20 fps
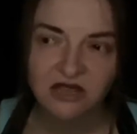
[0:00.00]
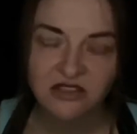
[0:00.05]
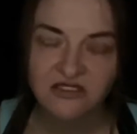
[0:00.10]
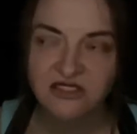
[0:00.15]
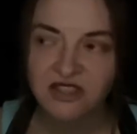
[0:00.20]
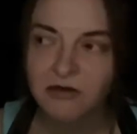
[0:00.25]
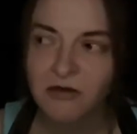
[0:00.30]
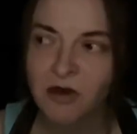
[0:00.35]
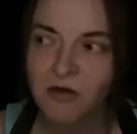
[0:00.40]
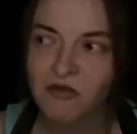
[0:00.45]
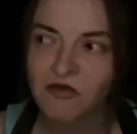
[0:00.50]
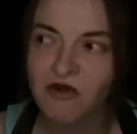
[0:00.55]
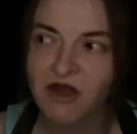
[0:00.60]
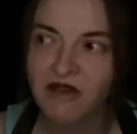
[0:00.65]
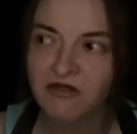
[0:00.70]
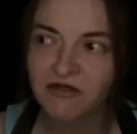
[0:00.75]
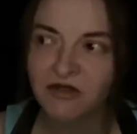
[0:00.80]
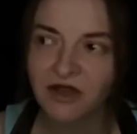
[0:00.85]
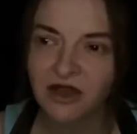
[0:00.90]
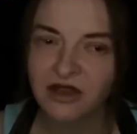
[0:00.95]
You see my
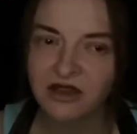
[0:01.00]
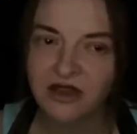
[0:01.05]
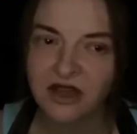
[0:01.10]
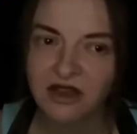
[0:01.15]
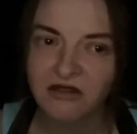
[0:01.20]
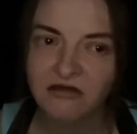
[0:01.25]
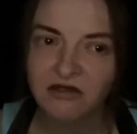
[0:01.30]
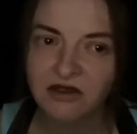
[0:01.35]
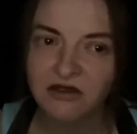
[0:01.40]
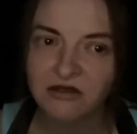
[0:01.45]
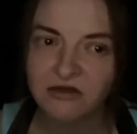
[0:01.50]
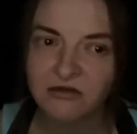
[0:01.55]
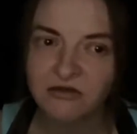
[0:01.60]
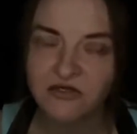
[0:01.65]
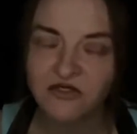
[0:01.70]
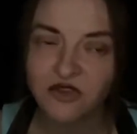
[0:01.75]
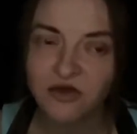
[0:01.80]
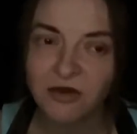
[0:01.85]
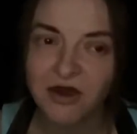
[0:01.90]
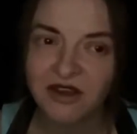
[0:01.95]
brother in that room?
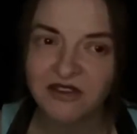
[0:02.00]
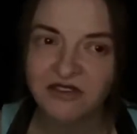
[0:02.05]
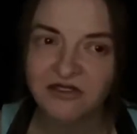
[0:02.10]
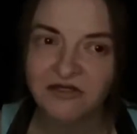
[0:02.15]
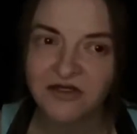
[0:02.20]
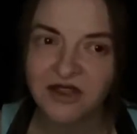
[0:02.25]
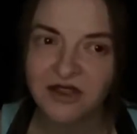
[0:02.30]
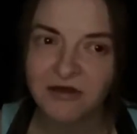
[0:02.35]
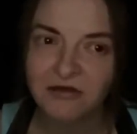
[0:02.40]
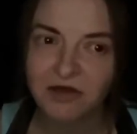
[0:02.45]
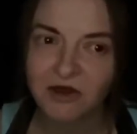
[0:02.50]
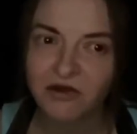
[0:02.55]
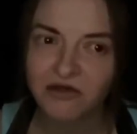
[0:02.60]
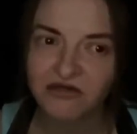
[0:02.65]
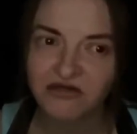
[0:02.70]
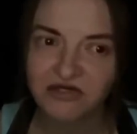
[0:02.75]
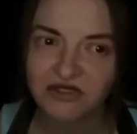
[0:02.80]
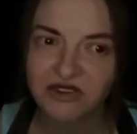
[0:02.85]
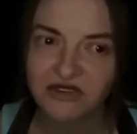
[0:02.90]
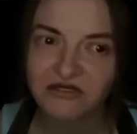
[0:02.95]
If you activate the
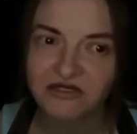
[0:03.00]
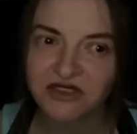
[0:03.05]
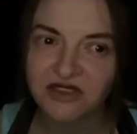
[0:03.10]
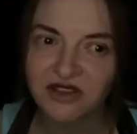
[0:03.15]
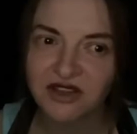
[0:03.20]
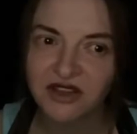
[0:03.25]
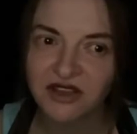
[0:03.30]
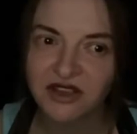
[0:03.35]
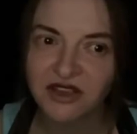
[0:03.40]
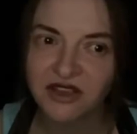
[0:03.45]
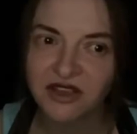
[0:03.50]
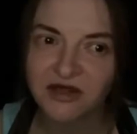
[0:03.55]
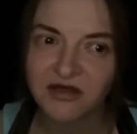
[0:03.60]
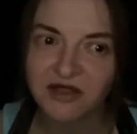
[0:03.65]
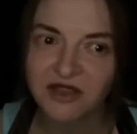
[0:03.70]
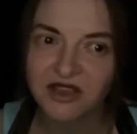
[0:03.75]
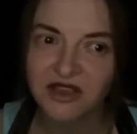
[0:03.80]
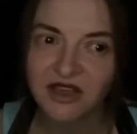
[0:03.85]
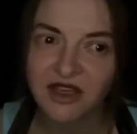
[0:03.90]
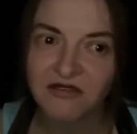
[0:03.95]
boulder and don't die, you can go there,
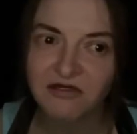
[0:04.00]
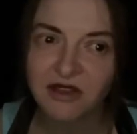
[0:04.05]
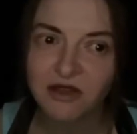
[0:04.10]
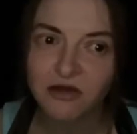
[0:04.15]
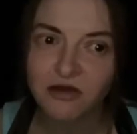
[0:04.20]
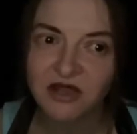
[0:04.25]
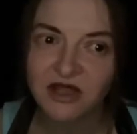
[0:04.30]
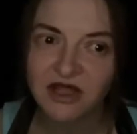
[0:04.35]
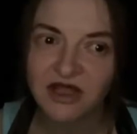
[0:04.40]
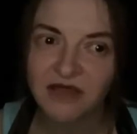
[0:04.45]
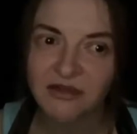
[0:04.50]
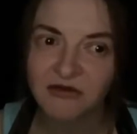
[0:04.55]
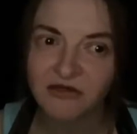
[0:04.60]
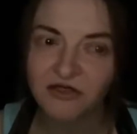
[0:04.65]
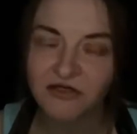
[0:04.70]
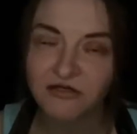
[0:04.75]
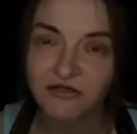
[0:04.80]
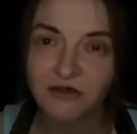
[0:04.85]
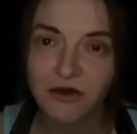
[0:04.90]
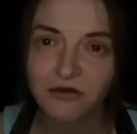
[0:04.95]
you can have a look at him
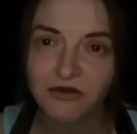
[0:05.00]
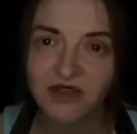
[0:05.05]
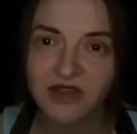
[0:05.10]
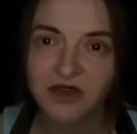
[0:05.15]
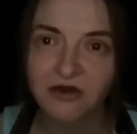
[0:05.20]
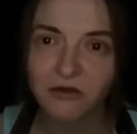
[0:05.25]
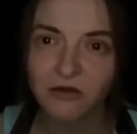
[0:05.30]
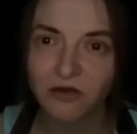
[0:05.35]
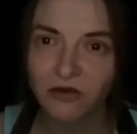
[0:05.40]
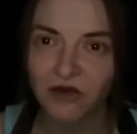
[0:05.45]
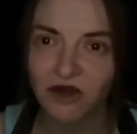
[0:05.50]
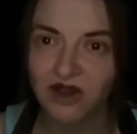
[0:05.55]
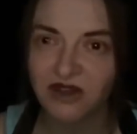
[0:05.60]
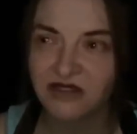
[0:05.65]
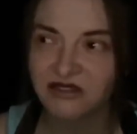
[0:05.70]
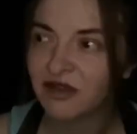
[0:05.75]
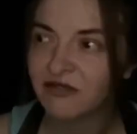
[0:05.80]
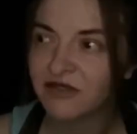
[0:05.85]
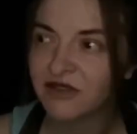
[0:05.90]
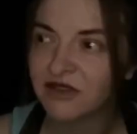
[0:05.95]
just floating in the water,
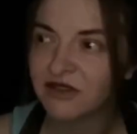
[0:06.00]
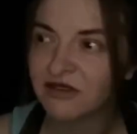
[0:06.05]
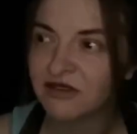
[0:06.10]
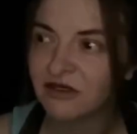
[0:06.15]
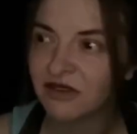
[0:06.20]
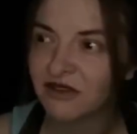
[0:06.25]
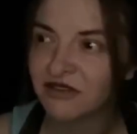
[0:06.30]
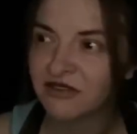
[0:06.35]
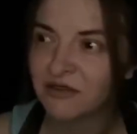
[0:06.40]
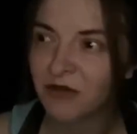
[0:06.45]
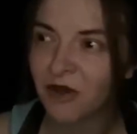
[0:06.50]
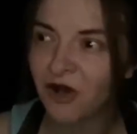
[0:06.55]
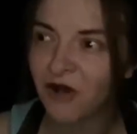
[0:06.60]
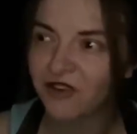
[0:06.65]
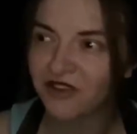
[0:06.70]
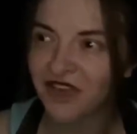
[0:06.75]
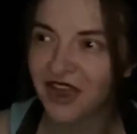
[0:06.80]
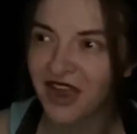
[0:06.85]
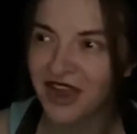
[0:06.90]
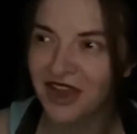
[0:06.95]
having a spa
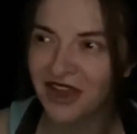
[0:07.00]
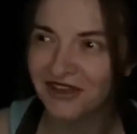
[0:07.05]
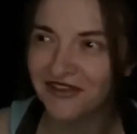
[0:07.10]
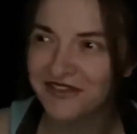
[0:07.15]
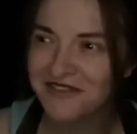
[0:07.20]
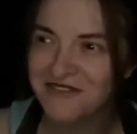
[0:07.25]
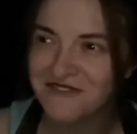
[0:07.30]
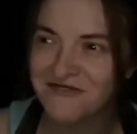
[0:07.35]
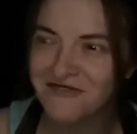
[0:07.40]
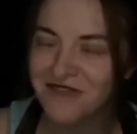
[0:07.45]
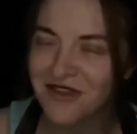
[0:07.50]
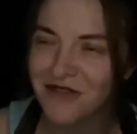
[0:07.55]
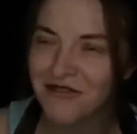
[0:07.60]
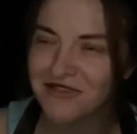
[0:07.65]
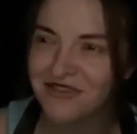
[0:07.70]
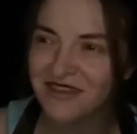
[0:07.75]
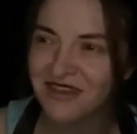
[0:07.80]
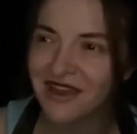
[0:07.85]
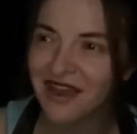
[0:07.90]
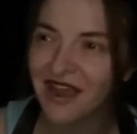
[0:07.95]
day, just
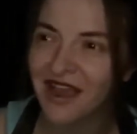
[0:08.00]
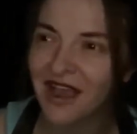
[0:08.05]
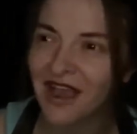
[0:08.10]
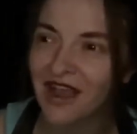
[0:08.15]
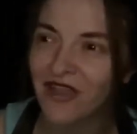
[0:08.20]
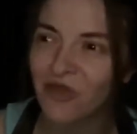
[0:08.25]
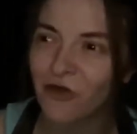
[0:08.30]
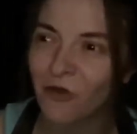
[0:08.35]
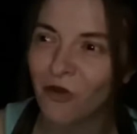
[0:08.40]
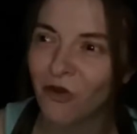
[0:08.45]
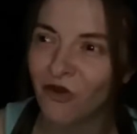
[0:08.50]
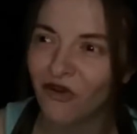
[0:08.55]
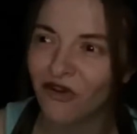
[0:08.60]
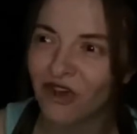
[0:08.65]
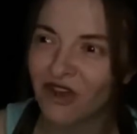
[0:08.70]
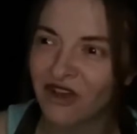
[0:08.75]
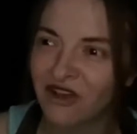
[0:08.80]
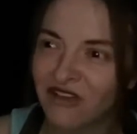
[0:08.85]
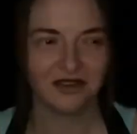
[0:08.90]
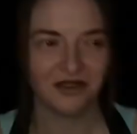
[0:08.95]
floating in the
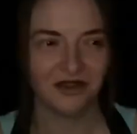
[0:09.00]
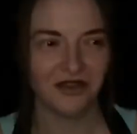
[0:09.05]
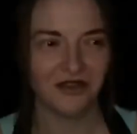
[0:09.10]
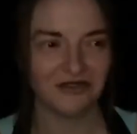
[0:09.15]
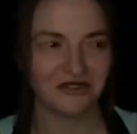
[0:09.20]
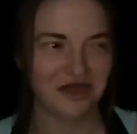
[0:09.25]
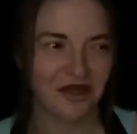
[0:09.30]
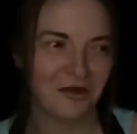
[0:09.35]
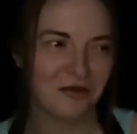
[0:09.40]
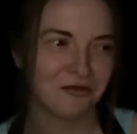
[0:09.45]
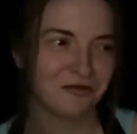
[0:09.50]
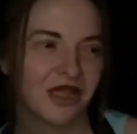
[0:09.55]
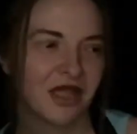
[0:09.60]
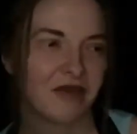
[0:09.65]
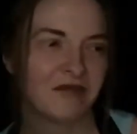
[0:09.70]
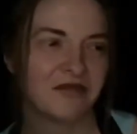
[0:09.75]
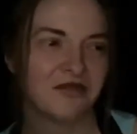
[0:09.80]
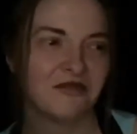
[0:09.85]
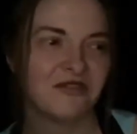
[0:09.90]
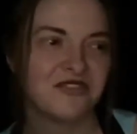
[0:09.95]
water. You can go down, pick
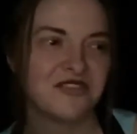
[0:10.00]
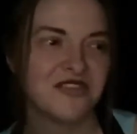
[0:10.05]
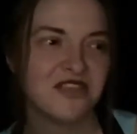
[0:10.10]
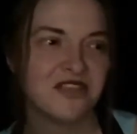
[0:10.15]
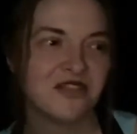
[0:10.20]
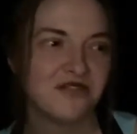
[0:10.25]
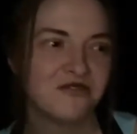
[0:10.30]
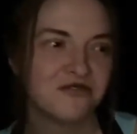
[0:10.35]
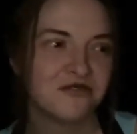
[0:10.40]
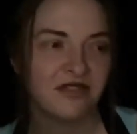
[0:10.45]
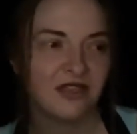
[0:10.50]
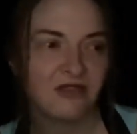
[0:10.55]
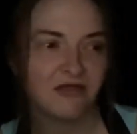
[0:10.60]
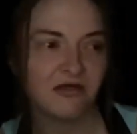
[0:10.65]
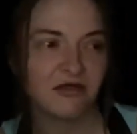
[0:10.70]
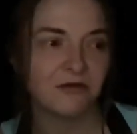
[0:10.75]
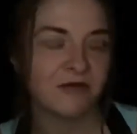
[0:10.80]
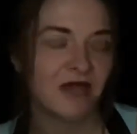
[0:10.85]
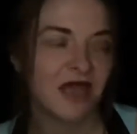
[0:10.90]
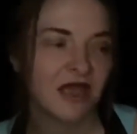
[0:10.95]
up some stuff,
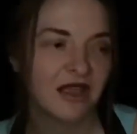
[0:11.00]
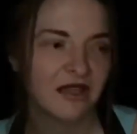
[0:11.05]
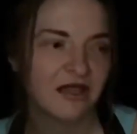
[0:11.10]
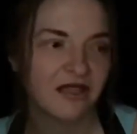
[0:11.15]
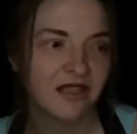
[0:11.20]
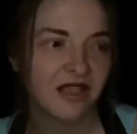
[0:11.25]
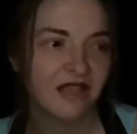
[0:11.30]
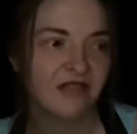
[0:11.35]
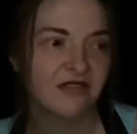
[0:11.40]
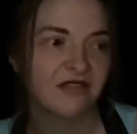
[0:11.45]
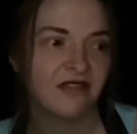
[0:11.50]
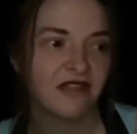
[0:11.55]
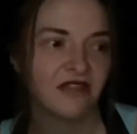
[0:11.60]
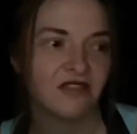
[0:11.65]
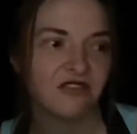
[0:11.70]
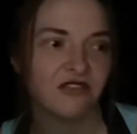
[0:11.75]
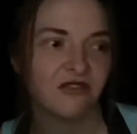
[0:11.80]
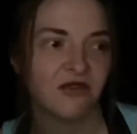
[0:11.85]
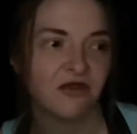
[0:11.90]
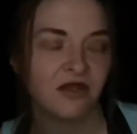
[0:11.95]
secret behind the cat
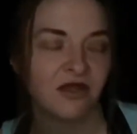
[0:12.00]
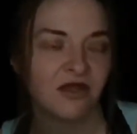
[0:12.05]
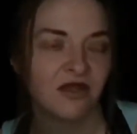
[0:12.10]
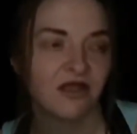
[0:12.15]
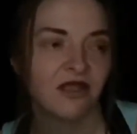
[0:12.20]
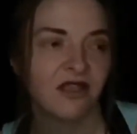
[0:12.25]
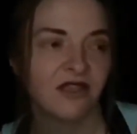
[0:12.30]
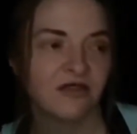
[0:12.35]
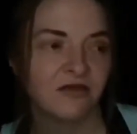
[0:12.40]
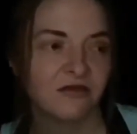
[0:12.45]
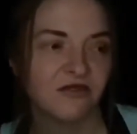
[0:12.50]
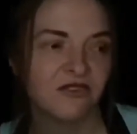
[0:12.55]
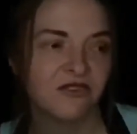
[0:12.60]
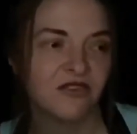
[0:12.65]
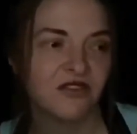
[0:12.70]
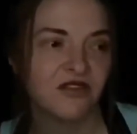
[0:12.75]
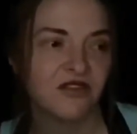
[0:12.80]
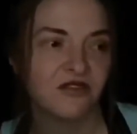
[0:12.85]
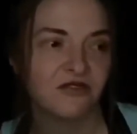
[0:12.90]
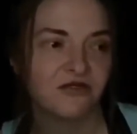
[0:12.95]
statue, get some
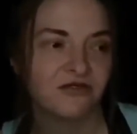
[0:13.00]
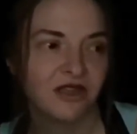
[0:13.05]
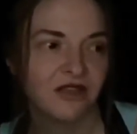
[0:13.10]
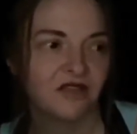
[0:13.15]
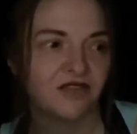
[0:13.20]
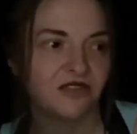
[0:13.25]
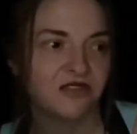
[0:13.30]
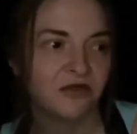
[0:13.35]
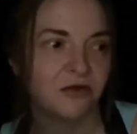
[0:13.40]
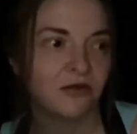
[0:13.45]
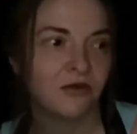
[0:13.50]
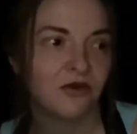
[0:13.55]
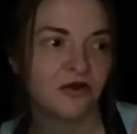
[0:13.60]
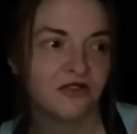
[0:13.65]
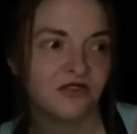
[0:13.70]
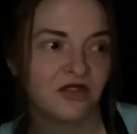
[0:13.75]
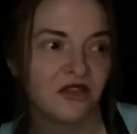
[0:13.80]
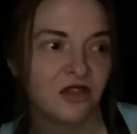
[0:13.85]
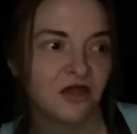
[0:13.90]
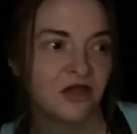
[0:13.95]
stuff, go into the
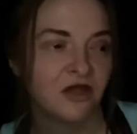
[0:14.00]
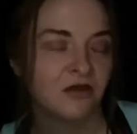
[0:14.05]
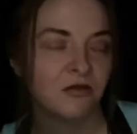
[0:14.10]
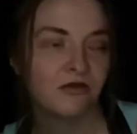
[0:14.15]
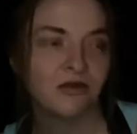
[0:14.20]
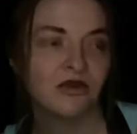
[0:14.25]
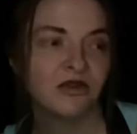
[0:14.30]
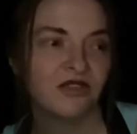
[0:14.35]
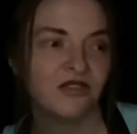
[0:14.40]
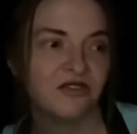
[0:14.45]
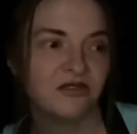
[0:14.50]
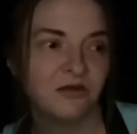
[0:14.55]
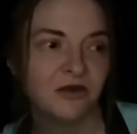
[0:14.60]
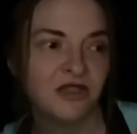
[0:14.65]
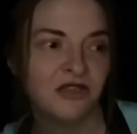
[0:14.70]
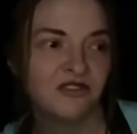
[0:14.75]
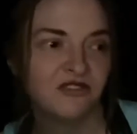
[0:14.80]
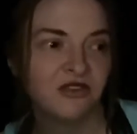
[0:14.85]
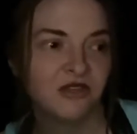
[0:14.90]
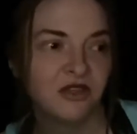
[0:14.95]
water, pull a
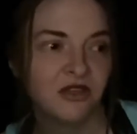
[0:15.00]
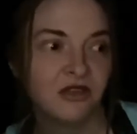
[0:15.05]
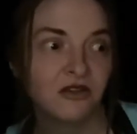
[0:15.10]
switch.